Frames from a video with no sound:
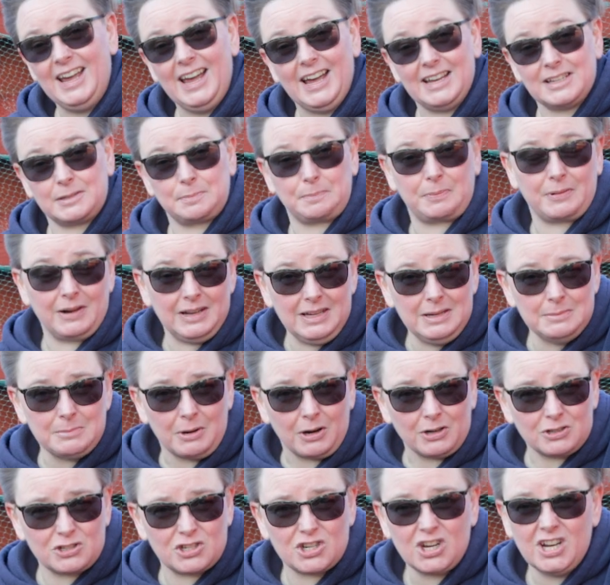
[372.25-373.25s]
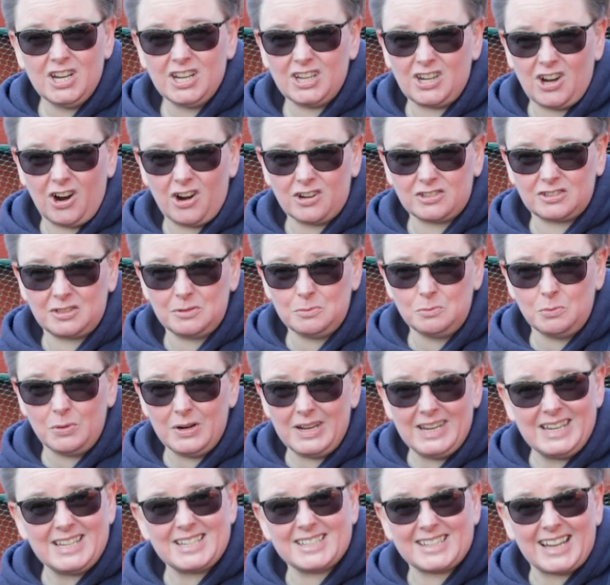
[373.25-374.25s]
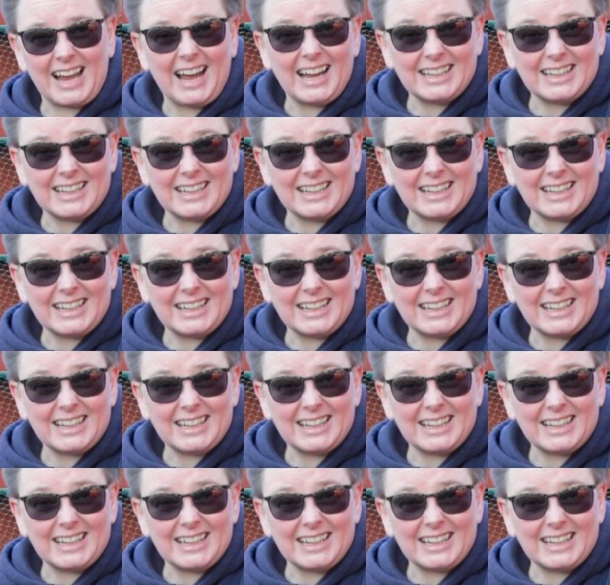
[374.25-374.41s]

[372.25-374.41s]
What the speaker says: it's pretty much garden waste